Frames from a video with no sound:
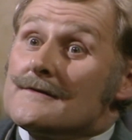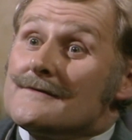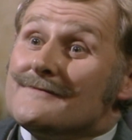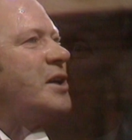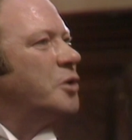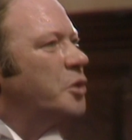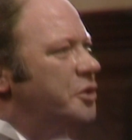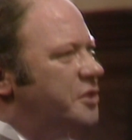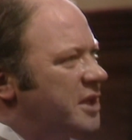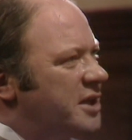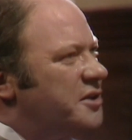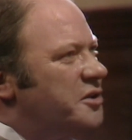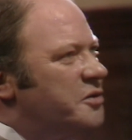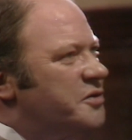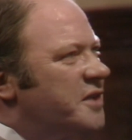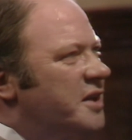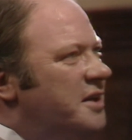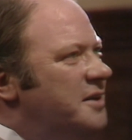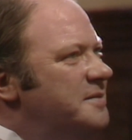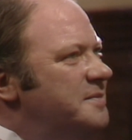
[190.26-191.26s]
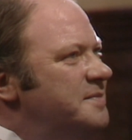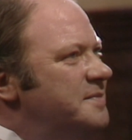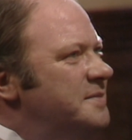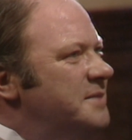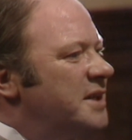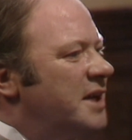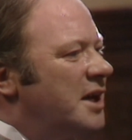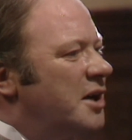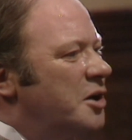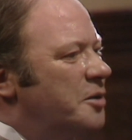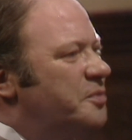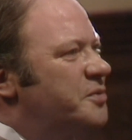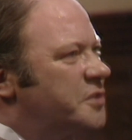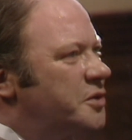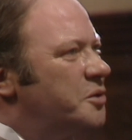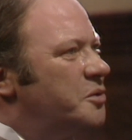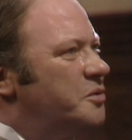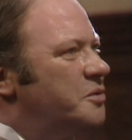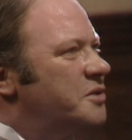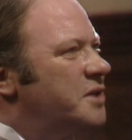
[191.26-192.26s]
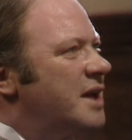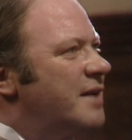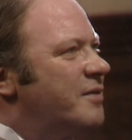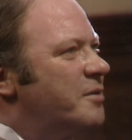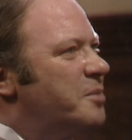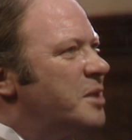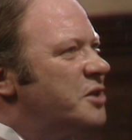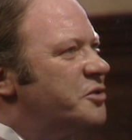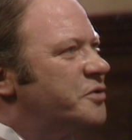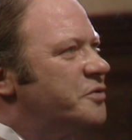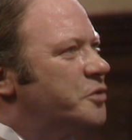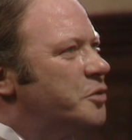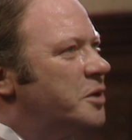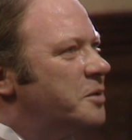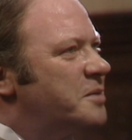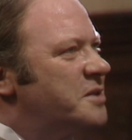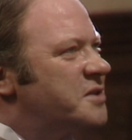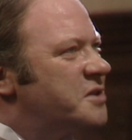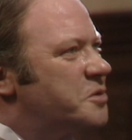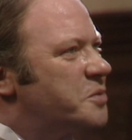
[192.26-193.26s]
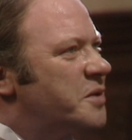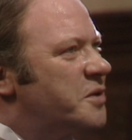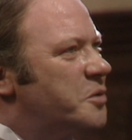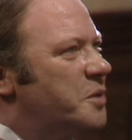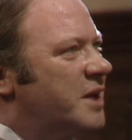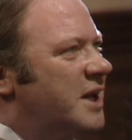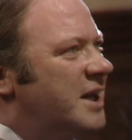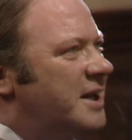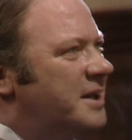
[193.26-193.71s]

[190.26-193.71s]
Then good day to you, sir. And I hope soon to have the pleasure of doing business with you again.